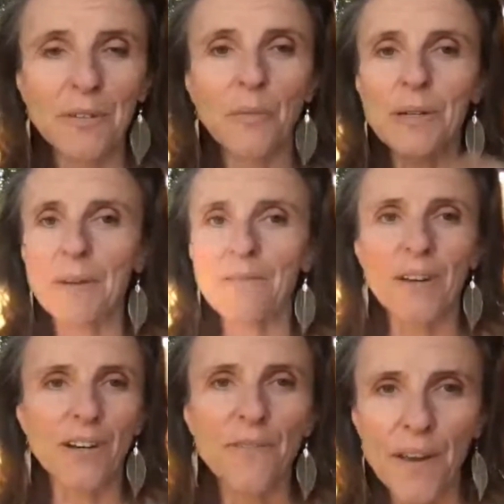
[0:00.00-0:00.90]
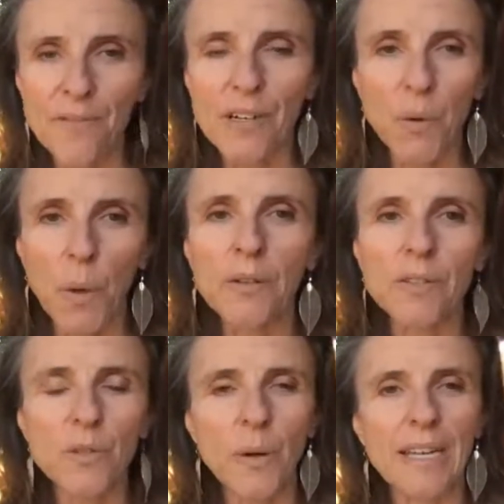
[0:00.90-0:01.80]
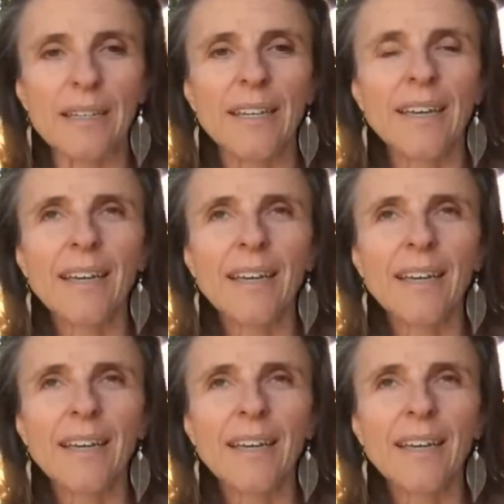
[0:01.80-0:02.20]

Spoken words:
one of my very favorite quotes, when